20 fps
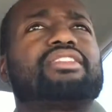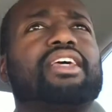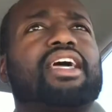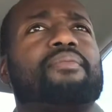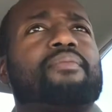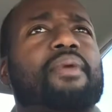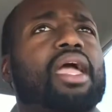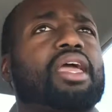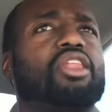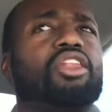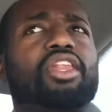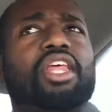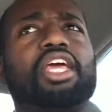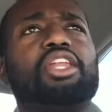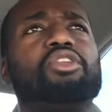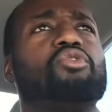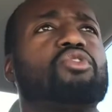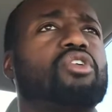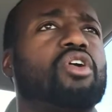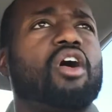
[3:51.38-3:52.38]
say, man, you
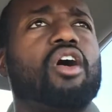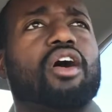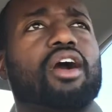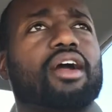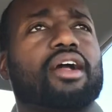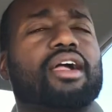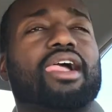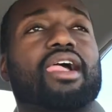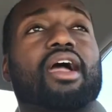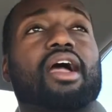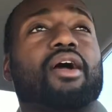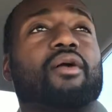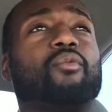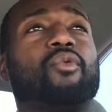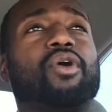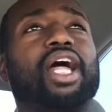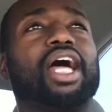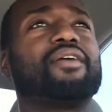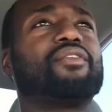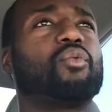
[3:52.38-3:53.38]
need a new car.
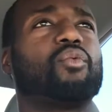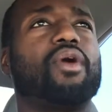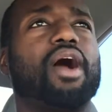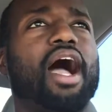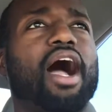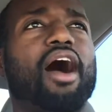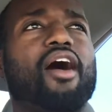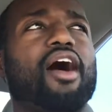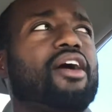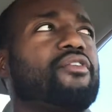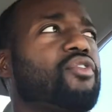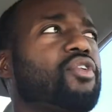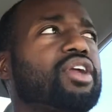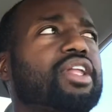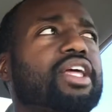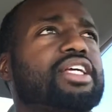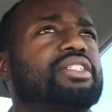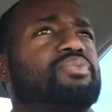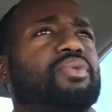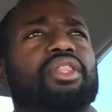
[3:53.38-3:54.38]
Whatever, however it
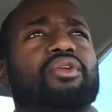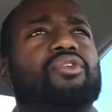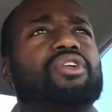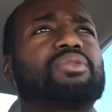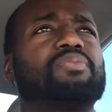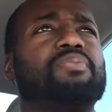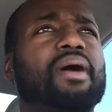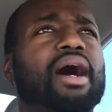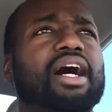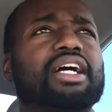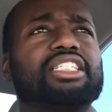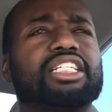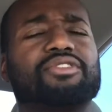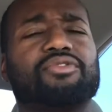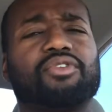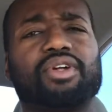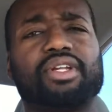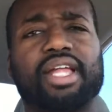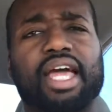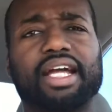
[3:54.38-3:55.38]
is, whether it's positive
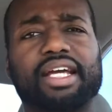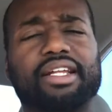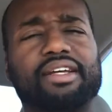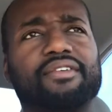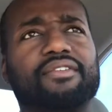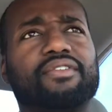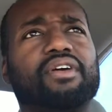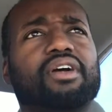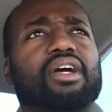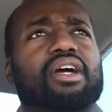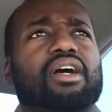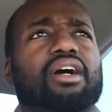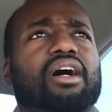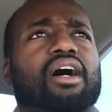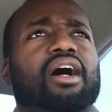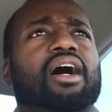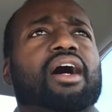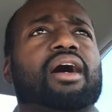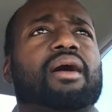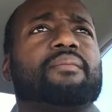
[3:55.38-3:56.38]
or negative,
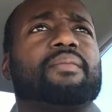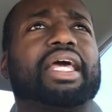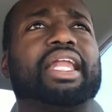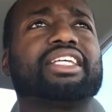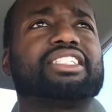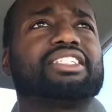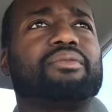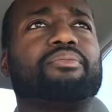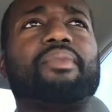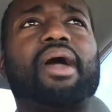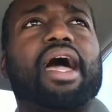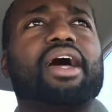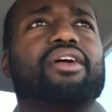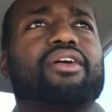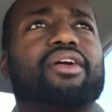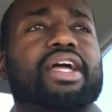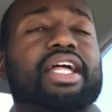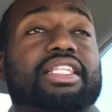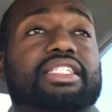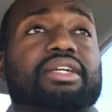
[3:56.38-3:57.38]
it doesn't
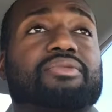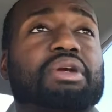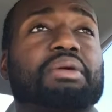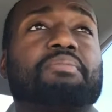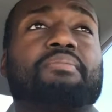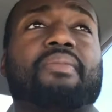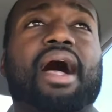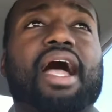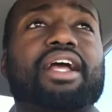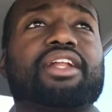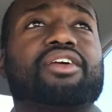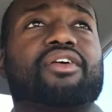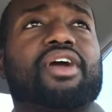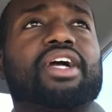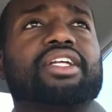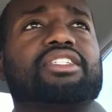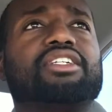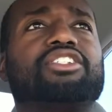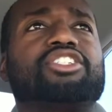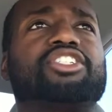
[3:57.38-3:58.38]
matter. It's a reminder,
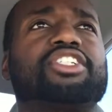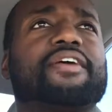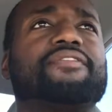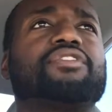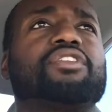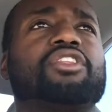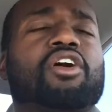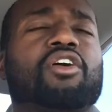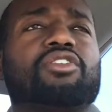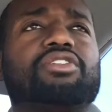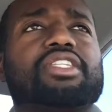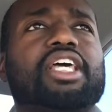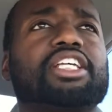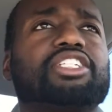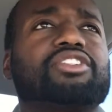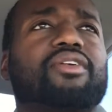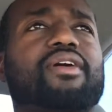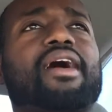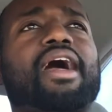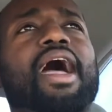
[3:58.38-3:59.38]
it's a shift. Those
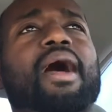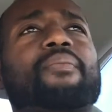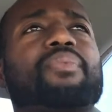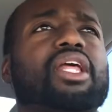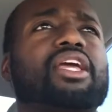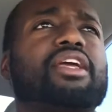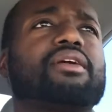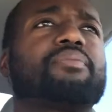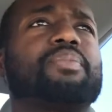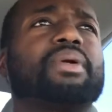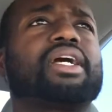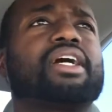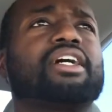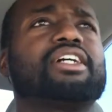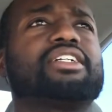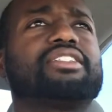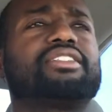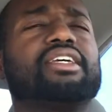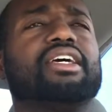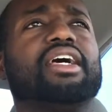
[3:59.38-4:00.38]
things are happening
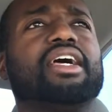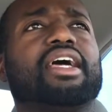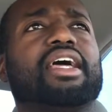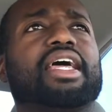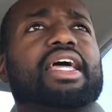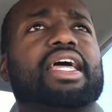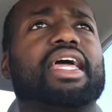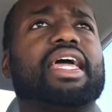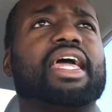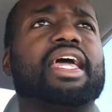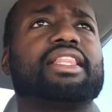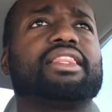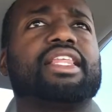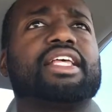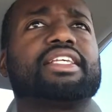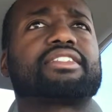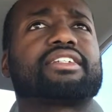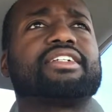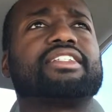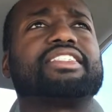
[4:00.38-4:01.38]
because it
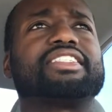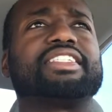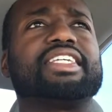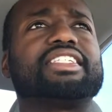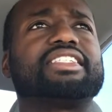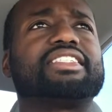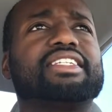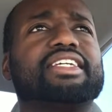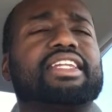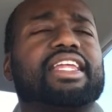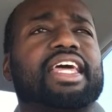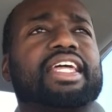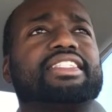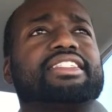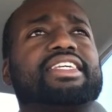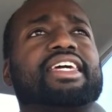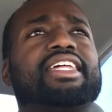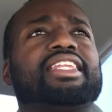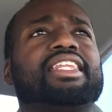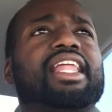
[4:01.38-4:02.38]
is consistent.
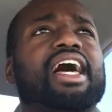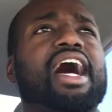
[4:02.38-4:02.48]
It's in